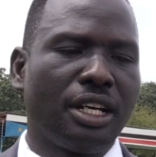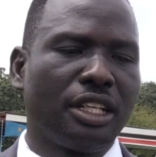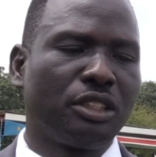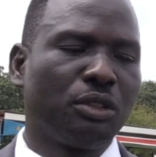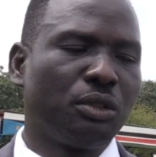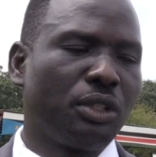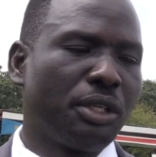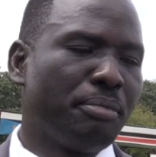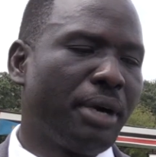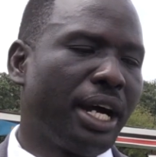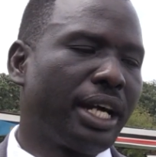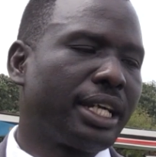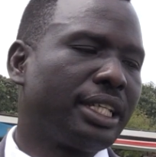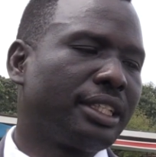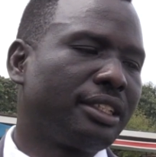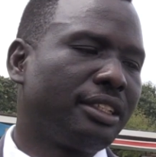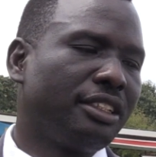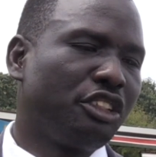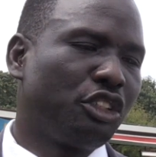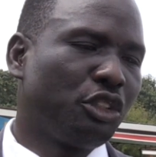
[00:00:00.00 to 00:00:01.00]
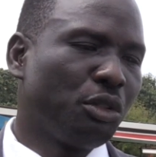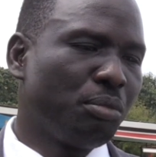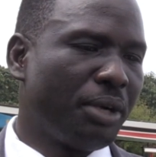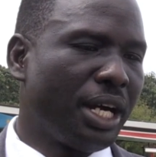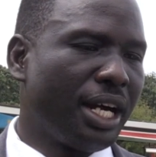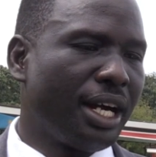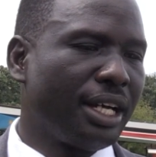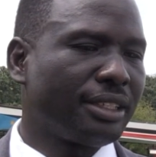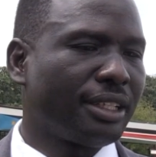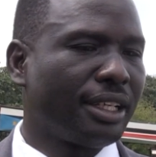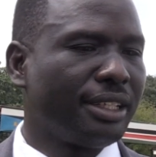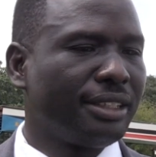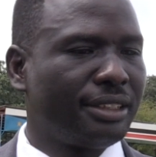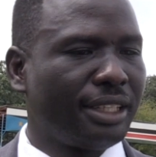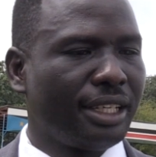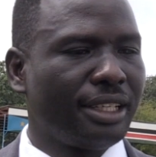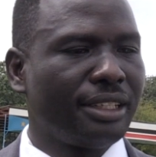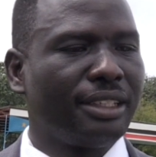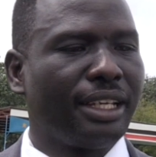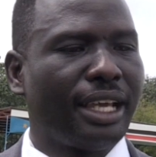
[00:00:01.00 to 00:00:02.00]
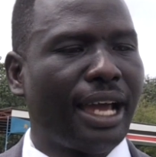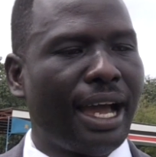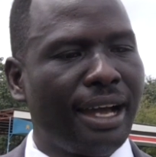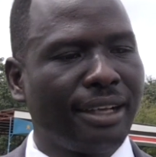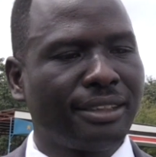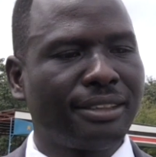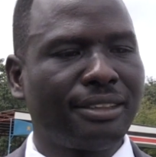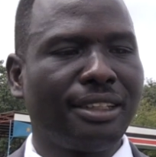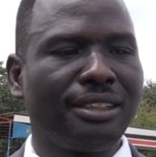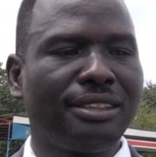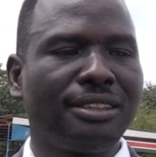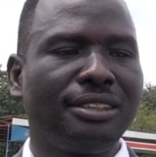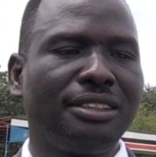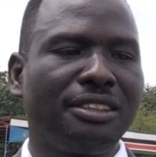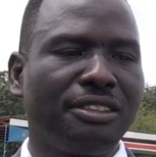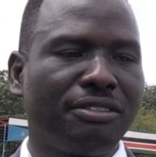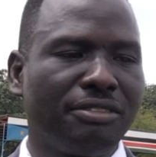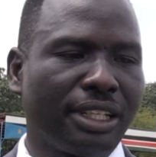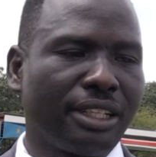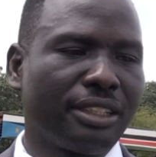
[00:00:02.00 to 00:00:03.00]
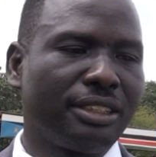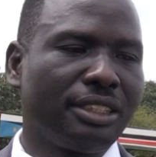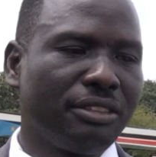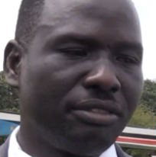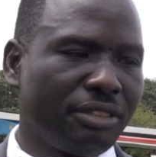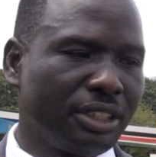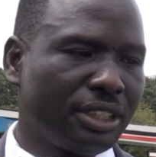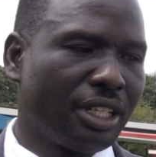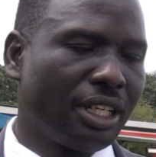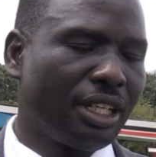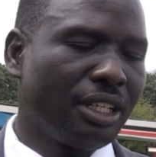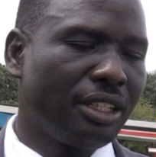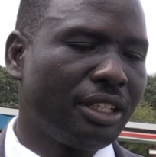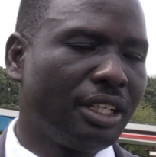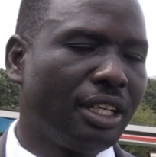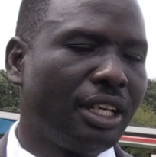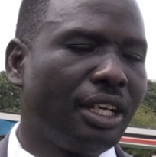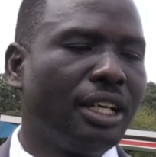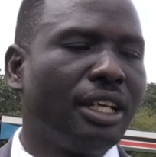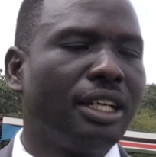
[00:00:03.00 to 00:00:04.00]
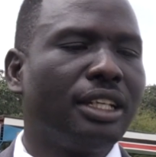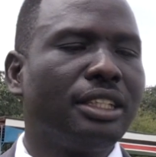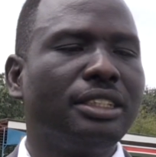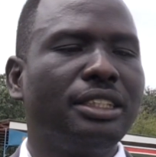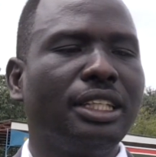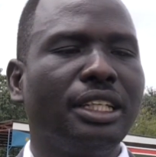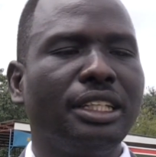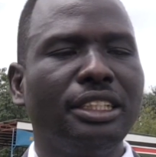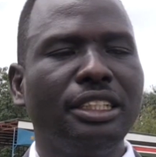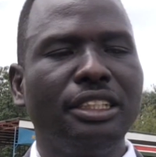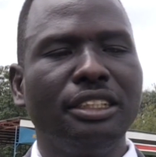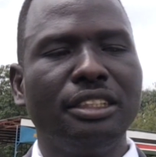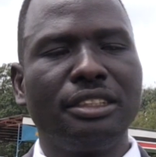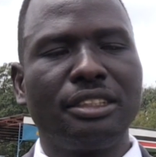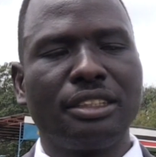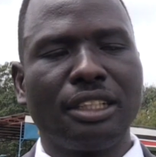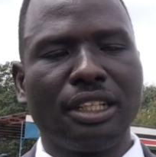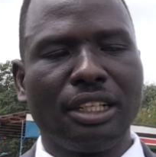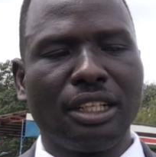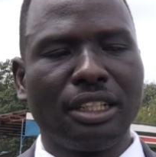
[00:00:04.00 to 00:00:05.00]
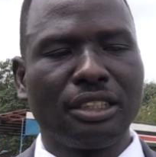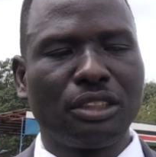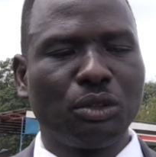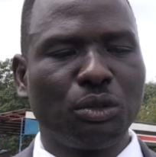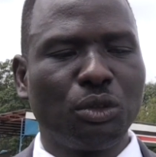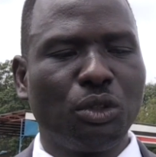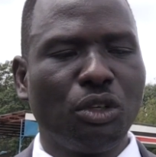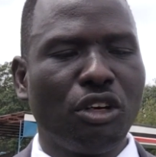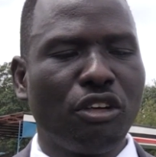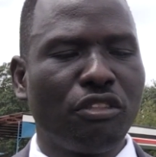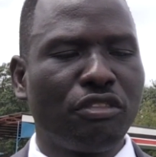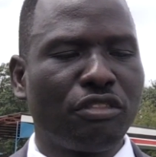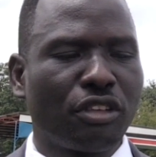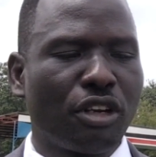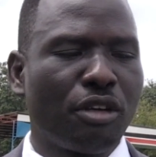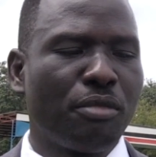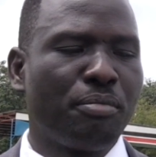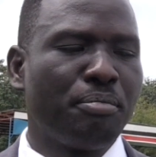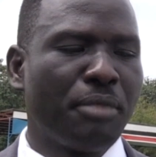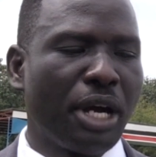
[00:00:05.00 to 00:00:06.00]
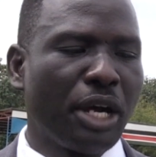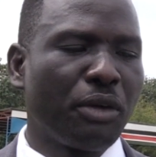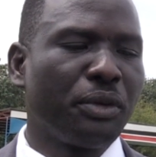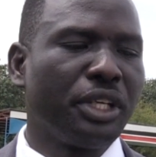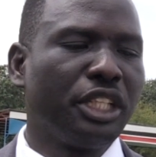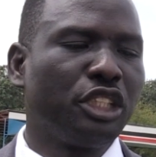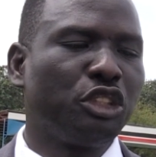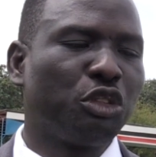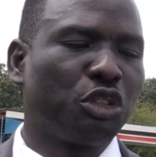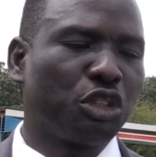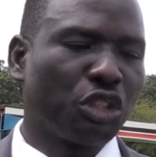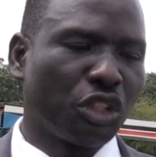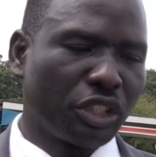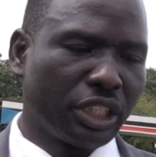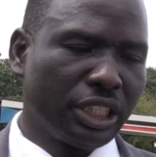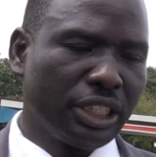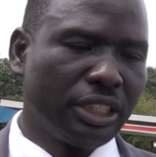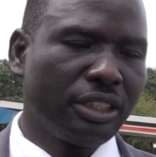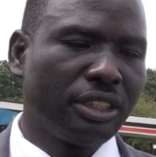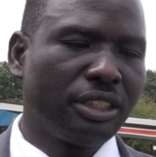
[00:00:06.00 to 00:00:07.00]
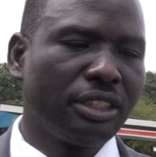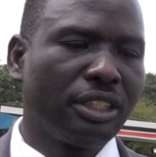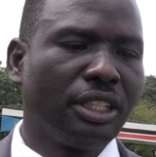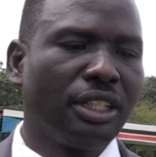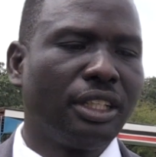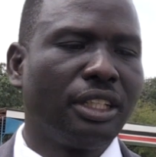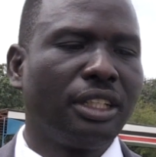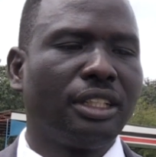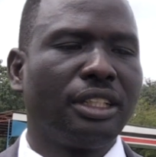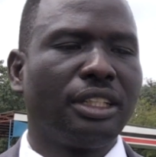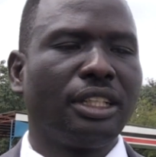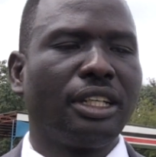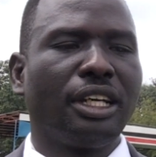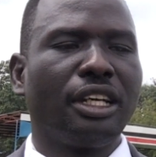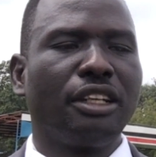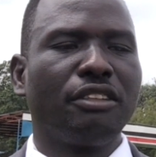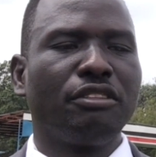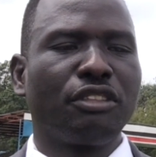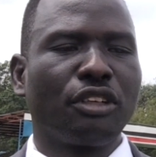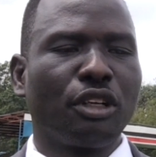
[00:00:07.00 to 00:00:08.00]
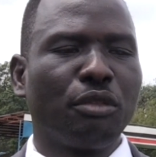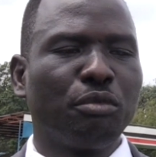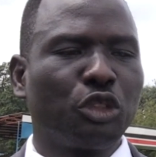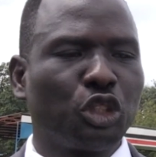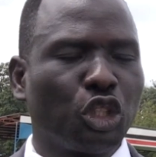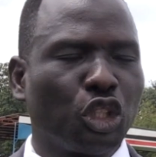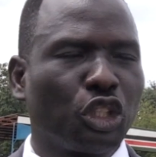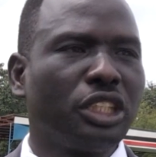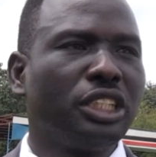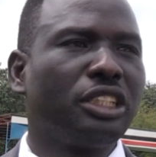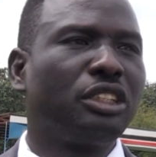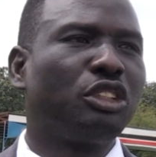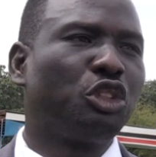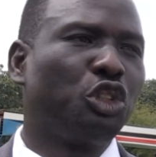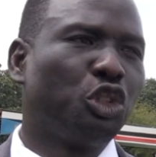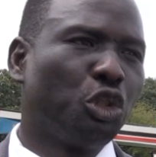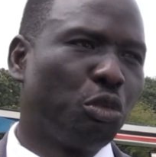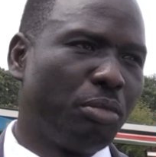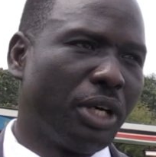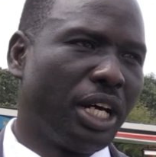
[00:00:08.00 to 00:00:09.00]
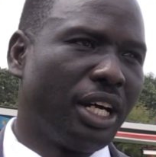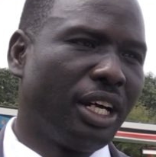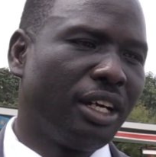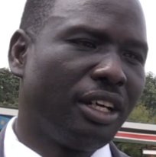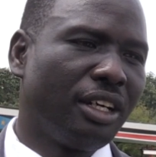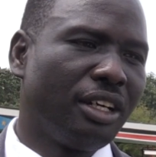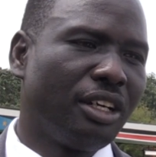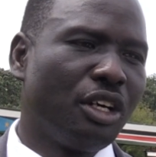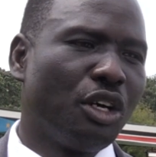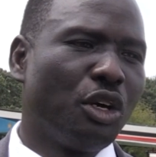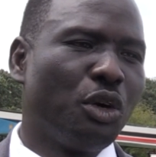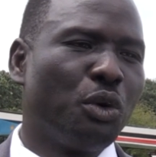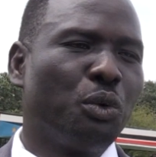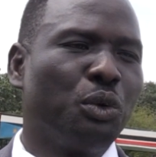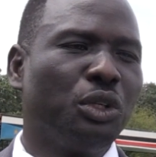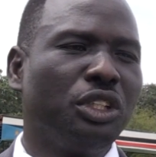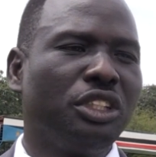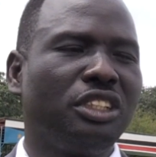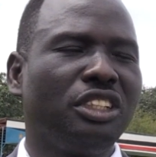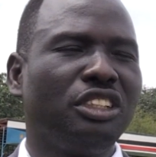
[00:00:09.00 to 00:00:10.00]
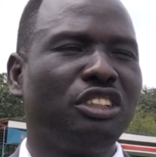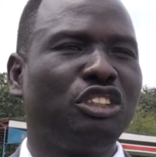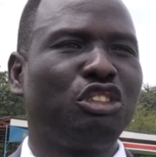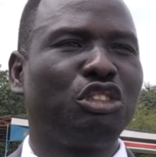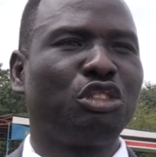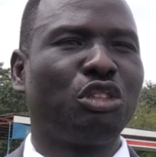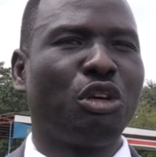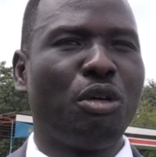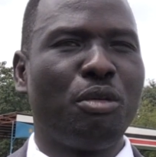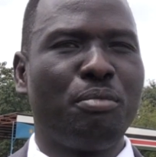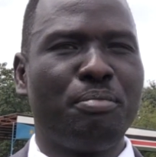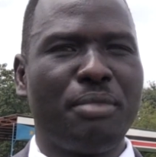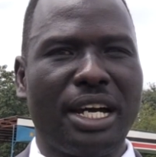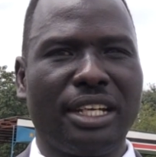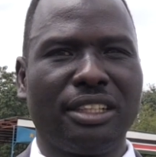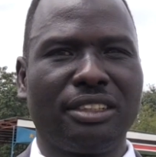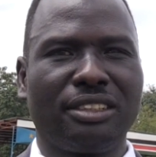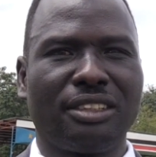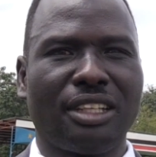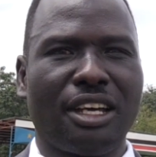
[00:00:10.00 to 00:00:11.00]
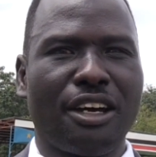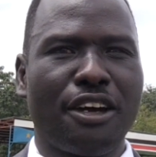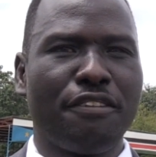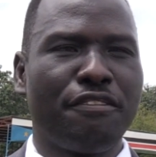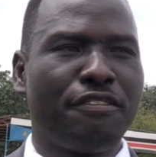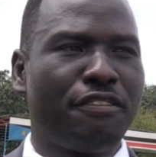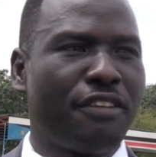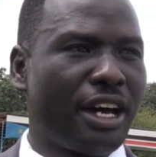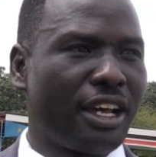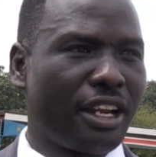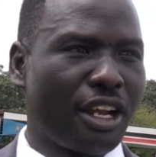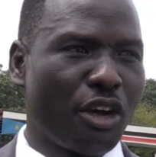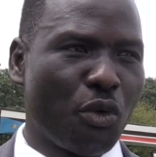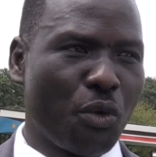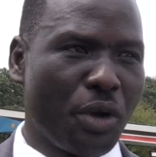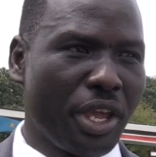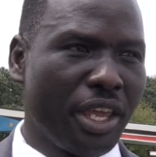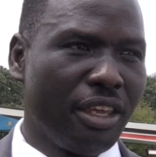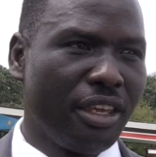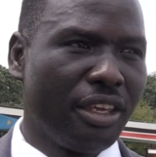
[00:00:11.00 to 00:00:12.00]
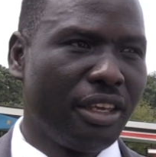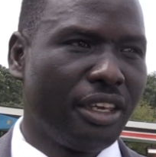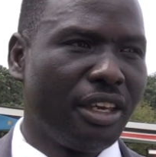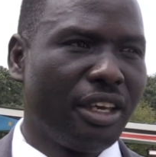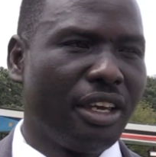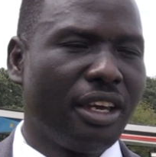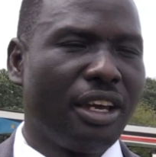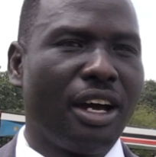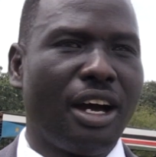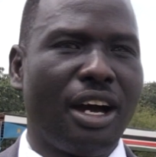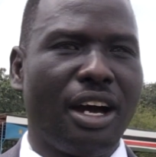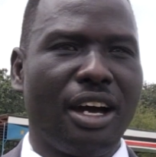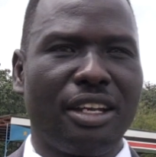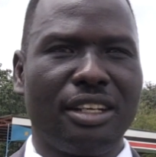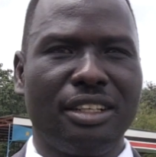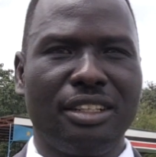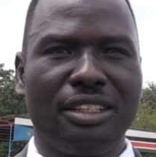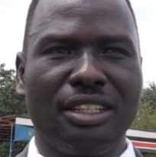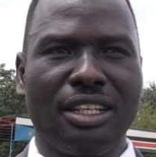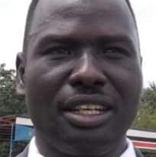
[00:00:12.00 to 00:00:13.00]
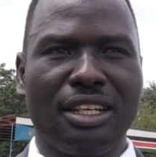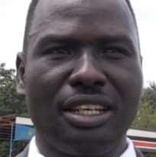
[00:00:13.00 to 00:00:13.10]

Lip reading: to the market in Juba, as I said, the access is very difficult. They need to go from Magwi to Torit, and from Torit to Juba, which is so much far away. And